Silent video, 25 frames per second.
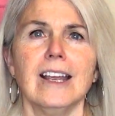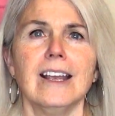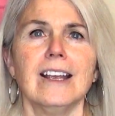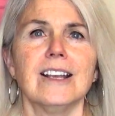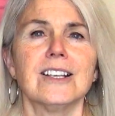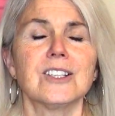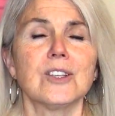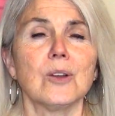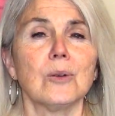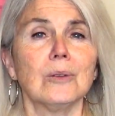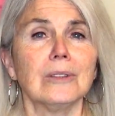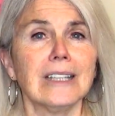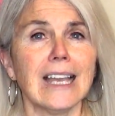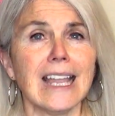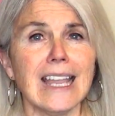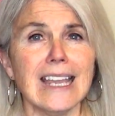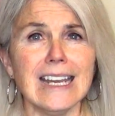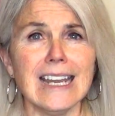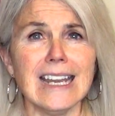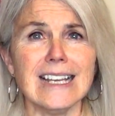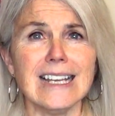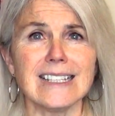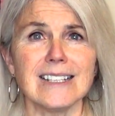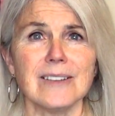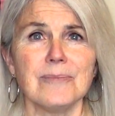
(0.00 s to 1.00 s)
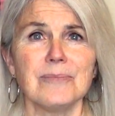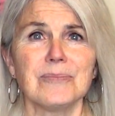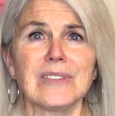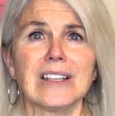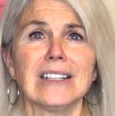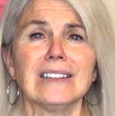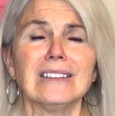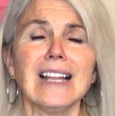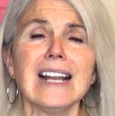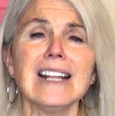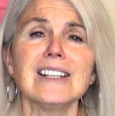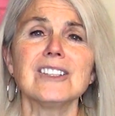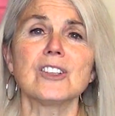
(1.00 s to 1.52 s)
So ladies,
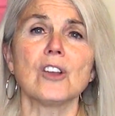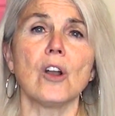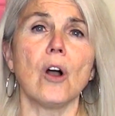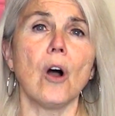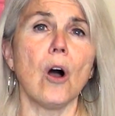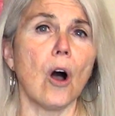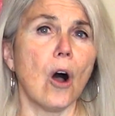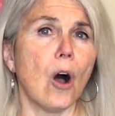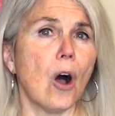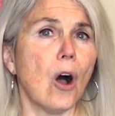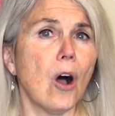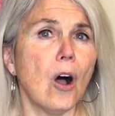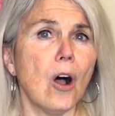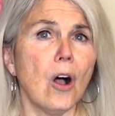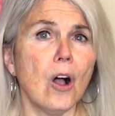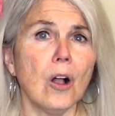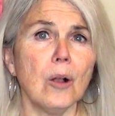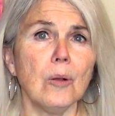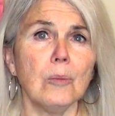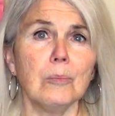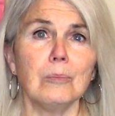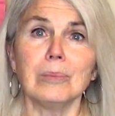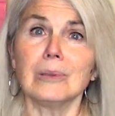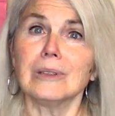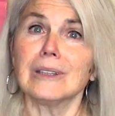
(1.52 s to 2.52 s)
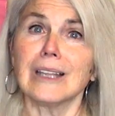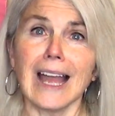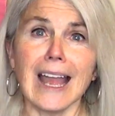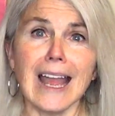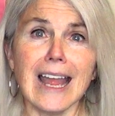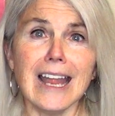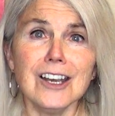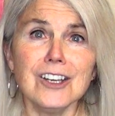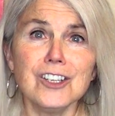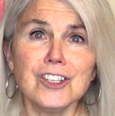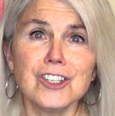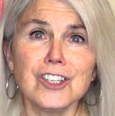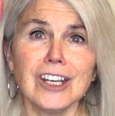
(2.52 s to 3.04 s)
let's all
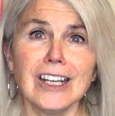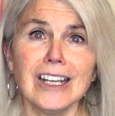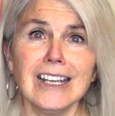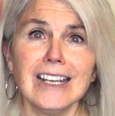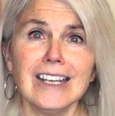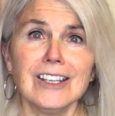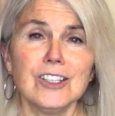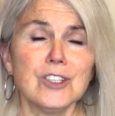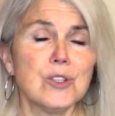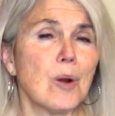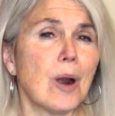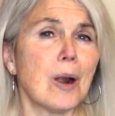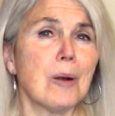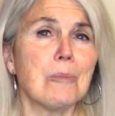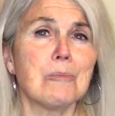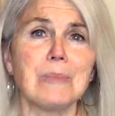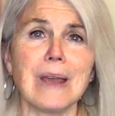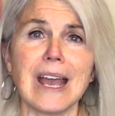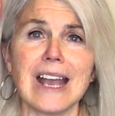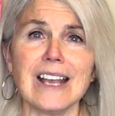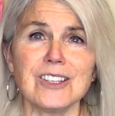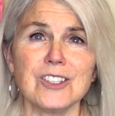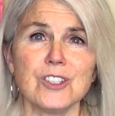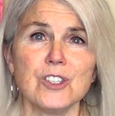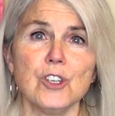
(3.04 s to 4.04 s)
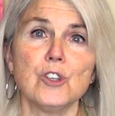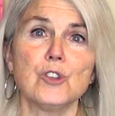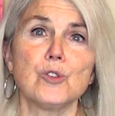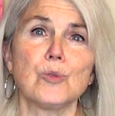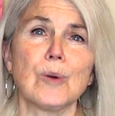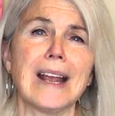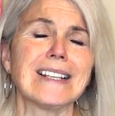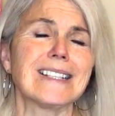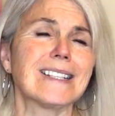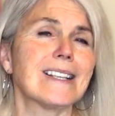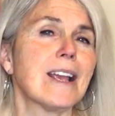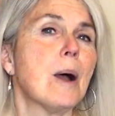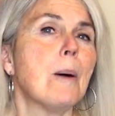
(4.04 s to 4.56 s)
pledge do our best to
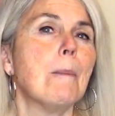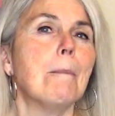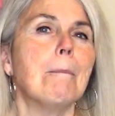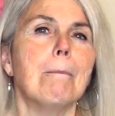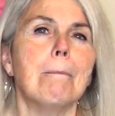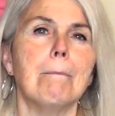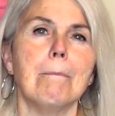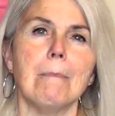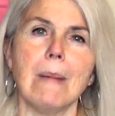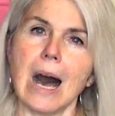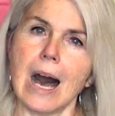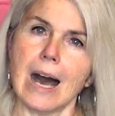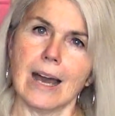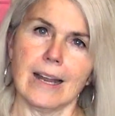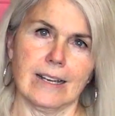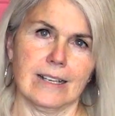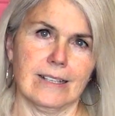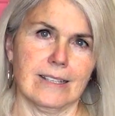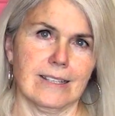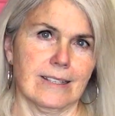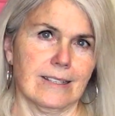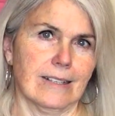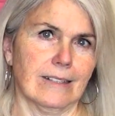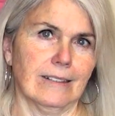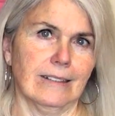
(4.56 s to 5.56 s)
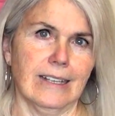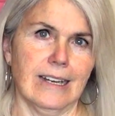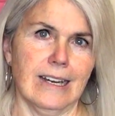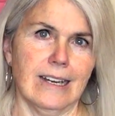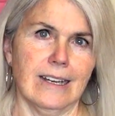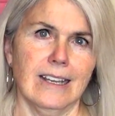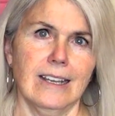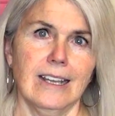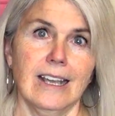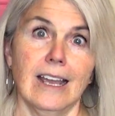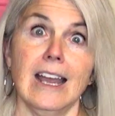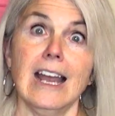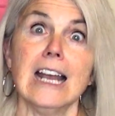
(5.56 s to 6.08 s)
dress modestly,
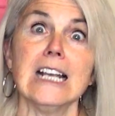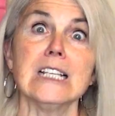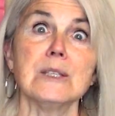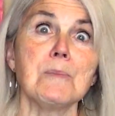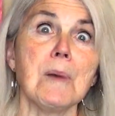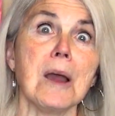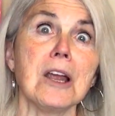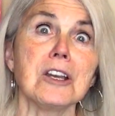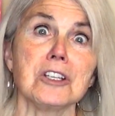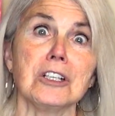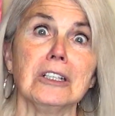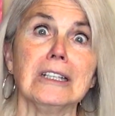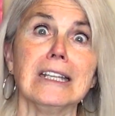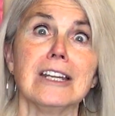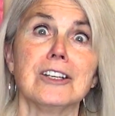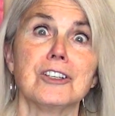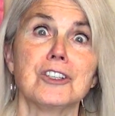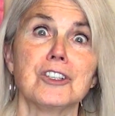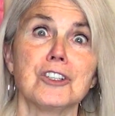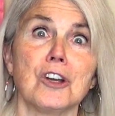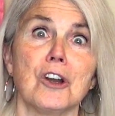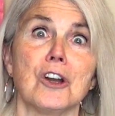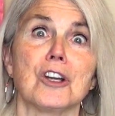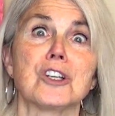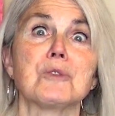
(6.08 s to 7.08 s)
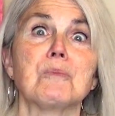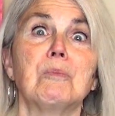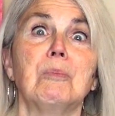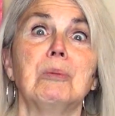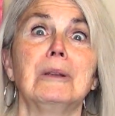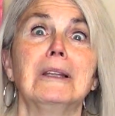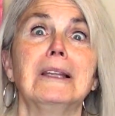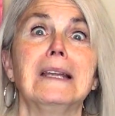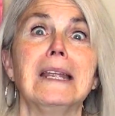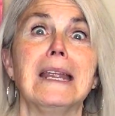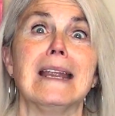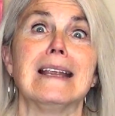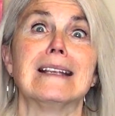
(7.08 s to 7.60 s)
especially in church,
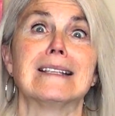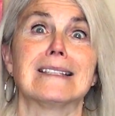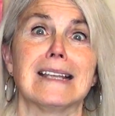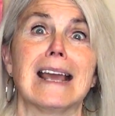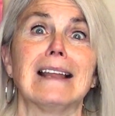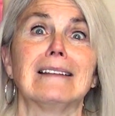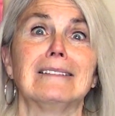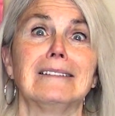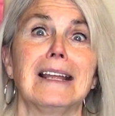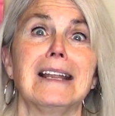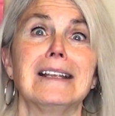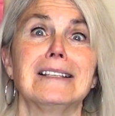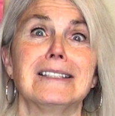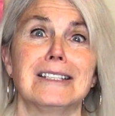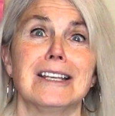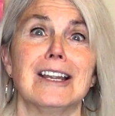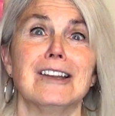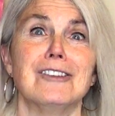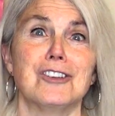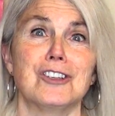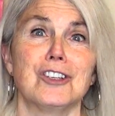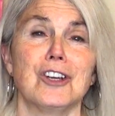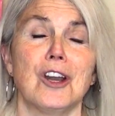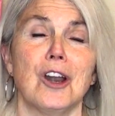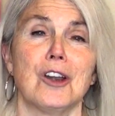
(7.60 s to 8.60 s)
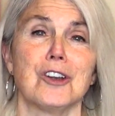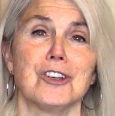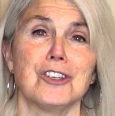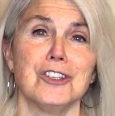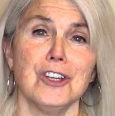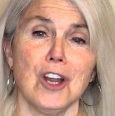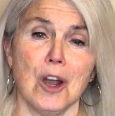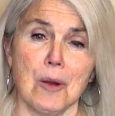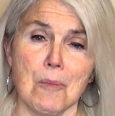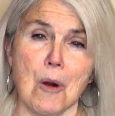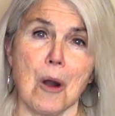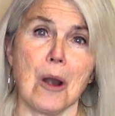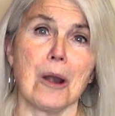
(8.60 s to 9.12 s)
please, at least in church.
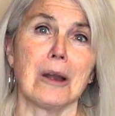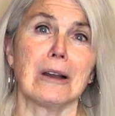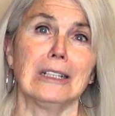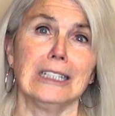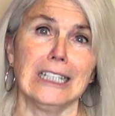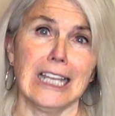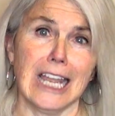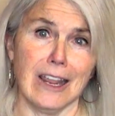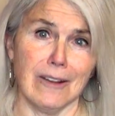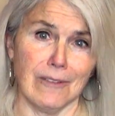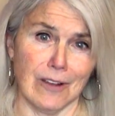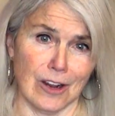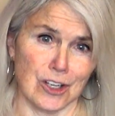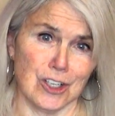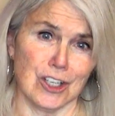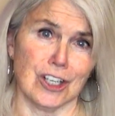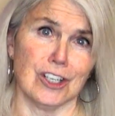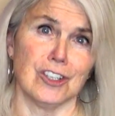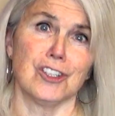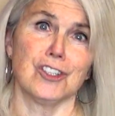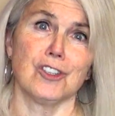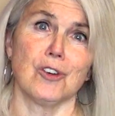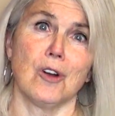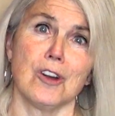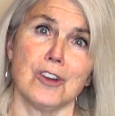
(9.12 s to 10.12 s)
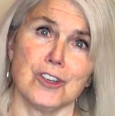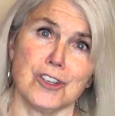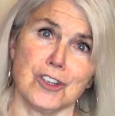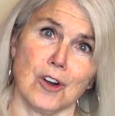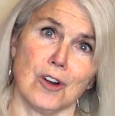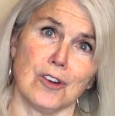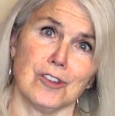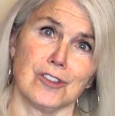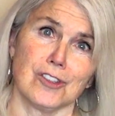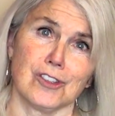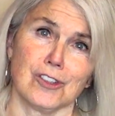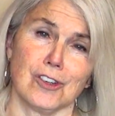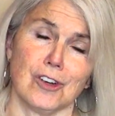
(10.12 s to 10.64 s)
No more cleavage and short,
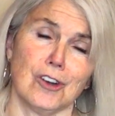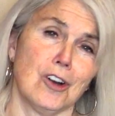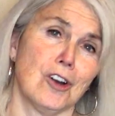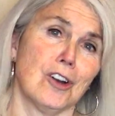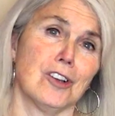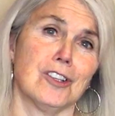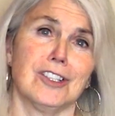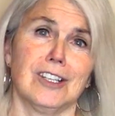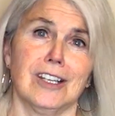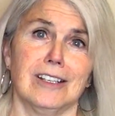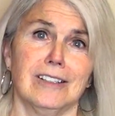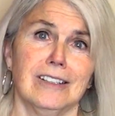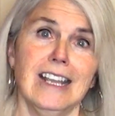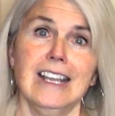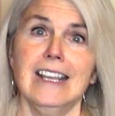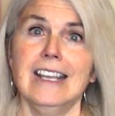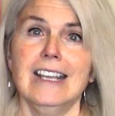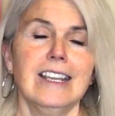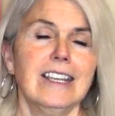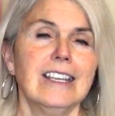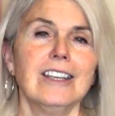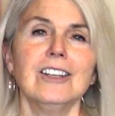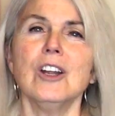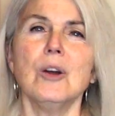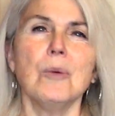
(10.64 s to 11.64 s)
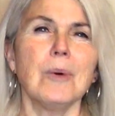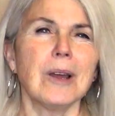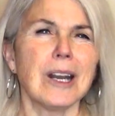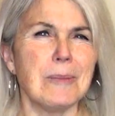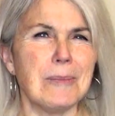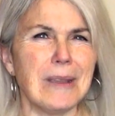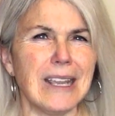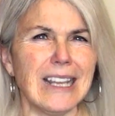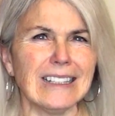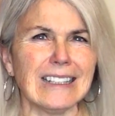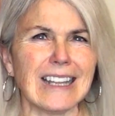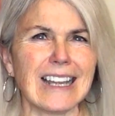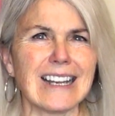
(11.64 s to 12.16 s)
short skirts and you know what I
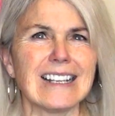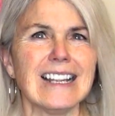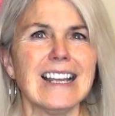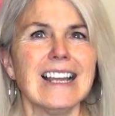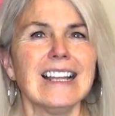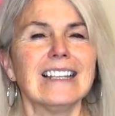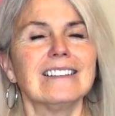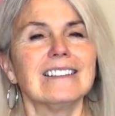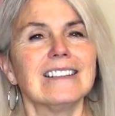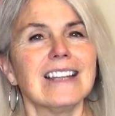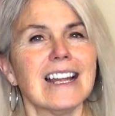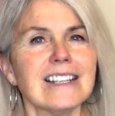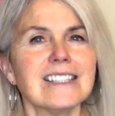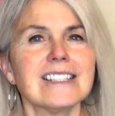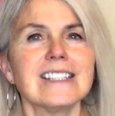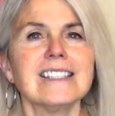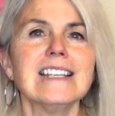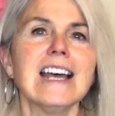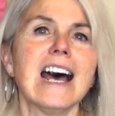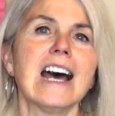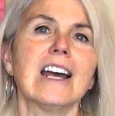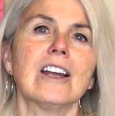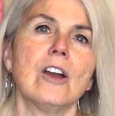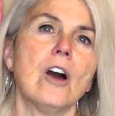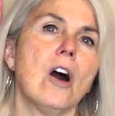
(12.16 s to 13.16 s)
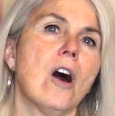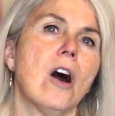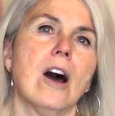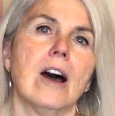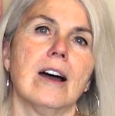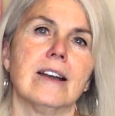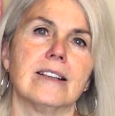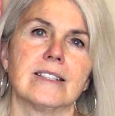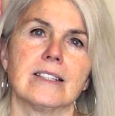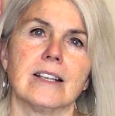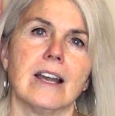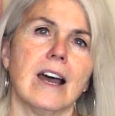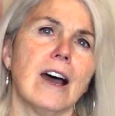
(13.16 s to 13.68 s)
mean? Like, let's not
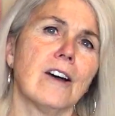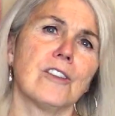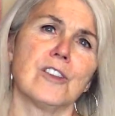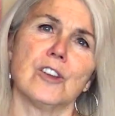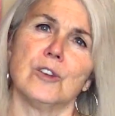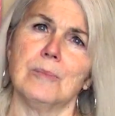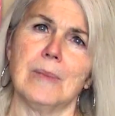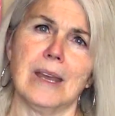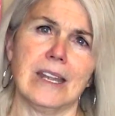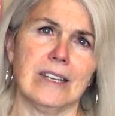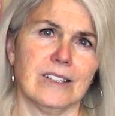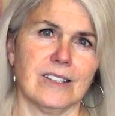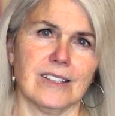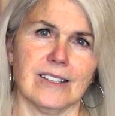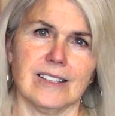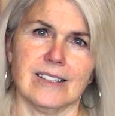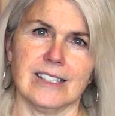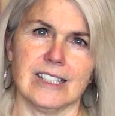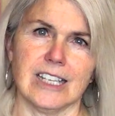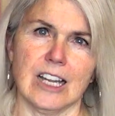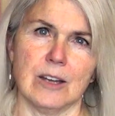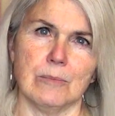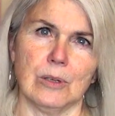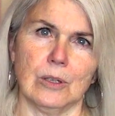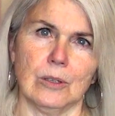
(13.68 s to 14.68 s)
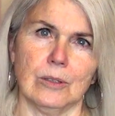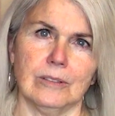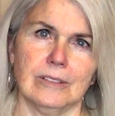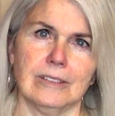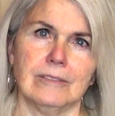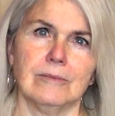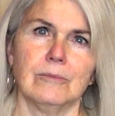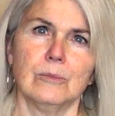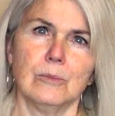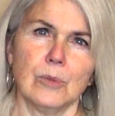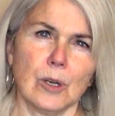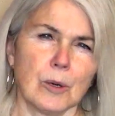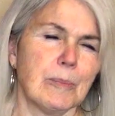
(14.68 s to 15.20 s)
cause other men to stumble.
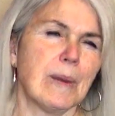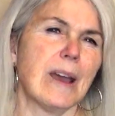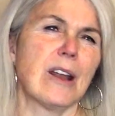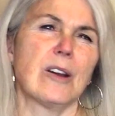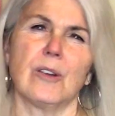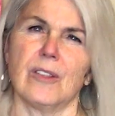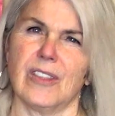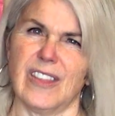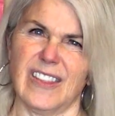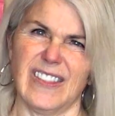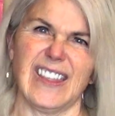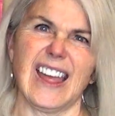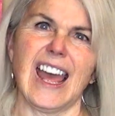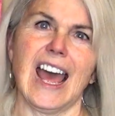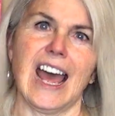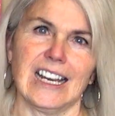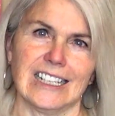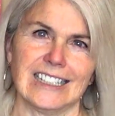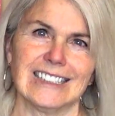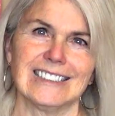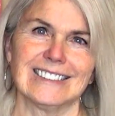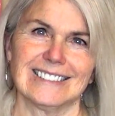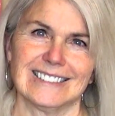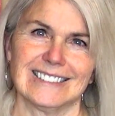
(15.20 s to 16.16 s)
We're better than that.